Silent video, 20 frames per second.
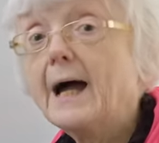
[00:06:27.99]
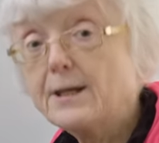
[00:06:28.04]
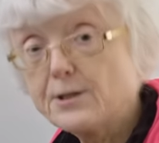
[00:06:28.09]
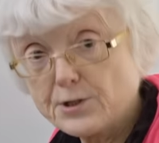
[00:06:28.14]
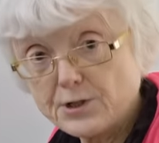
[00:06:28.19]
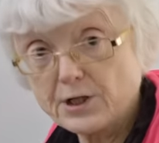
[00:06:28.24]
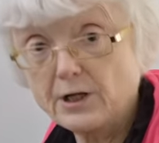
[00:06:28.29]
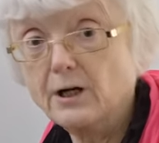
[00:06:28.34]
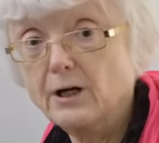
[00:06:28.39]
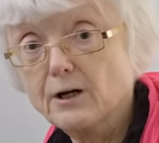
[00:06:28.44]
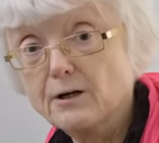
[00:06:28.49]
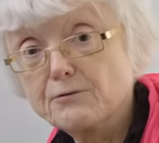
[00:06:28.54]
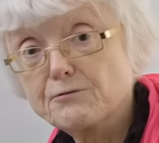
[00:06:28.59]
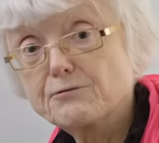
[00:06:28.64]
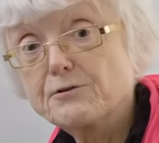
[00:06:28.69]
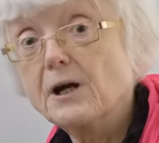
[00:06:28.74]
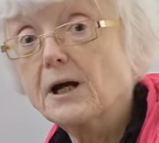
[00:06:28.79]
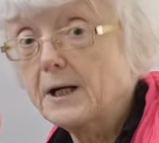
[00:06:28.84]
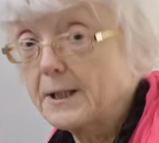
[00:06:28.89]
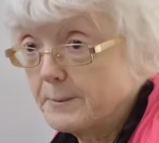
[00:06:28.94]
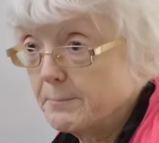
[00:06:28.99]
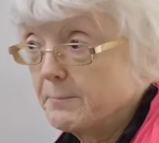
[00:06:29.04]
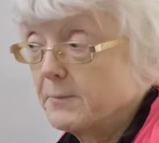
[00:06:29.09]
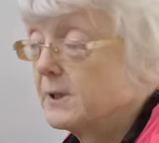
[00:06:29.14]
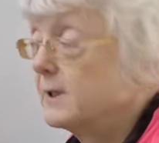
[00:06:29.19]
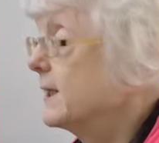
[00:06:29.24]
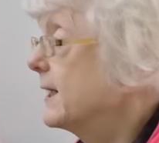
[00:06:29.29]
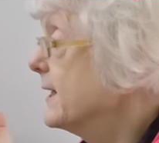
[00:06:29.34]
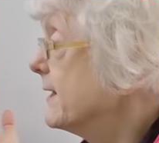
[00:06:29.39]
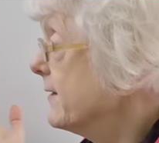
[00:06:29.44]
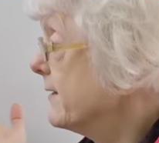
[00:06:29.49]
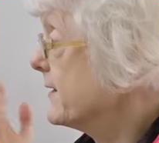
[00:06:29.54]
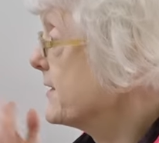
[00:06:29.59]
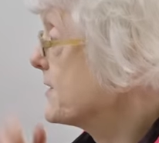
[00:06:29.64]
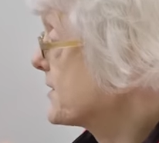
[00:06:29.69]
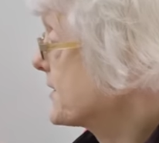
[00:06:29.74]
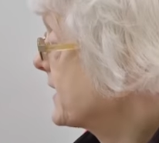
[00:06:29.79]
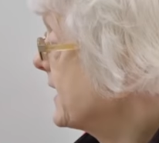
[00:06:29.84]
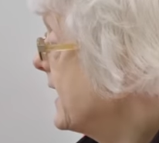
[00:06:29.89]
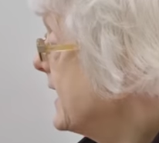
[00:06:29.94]
and a half rhyme in
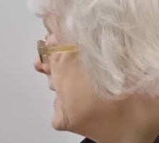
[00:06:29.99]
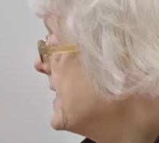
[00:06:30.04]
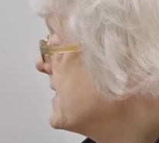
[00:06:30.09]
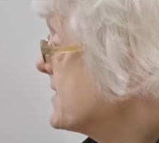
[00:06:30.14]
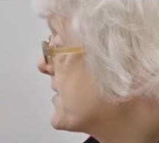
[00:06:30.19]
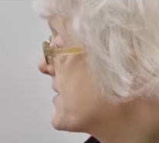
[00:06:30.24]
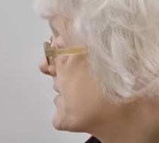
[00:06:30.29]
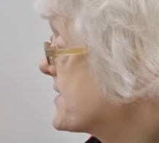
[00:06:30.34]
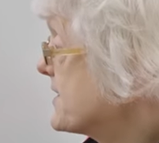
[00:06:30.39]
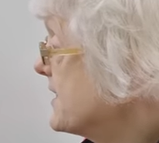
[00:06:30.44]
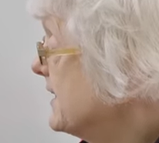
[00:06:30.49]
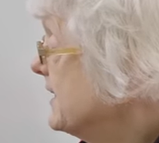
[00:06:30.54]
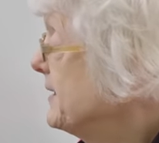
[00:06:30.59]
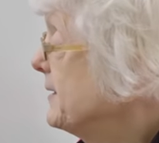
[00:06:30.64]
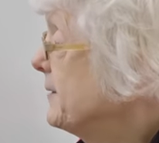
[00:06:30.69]
this case.